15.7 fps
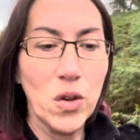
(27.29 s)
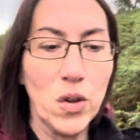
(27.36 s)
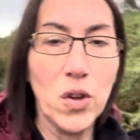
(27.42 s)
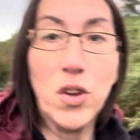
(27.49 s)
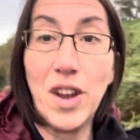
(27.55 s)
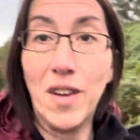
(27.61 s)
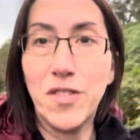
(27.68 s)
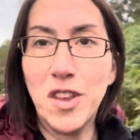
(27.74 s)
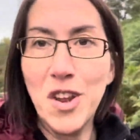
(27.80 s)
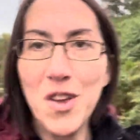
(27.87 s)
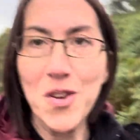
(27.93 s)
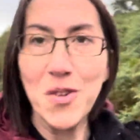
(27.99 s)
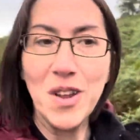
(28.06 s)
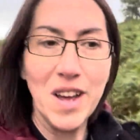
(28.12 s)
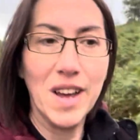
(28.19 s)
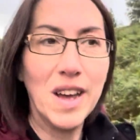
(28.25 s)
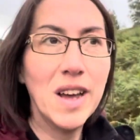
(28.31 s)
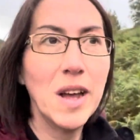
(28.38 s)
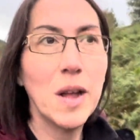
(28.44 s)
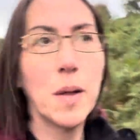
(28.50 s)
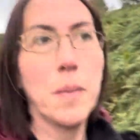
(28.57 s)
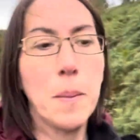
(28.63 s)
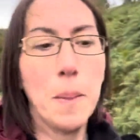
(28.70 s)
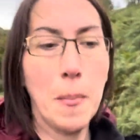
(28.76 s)
Good afternoon.
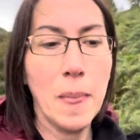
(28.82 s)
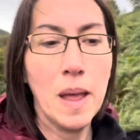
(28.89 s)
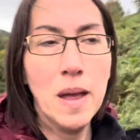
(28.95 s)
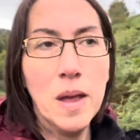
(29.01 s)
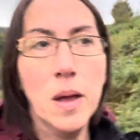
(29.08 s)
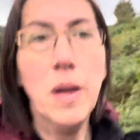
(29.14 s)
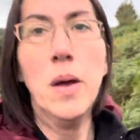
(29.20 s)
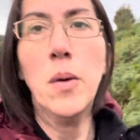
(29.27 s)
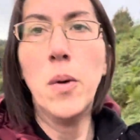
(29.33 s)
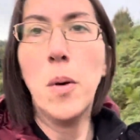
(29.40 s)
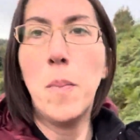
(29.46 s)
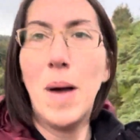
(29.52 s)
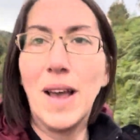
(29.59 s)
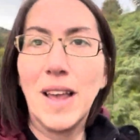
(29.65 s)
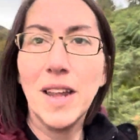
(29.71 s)
Back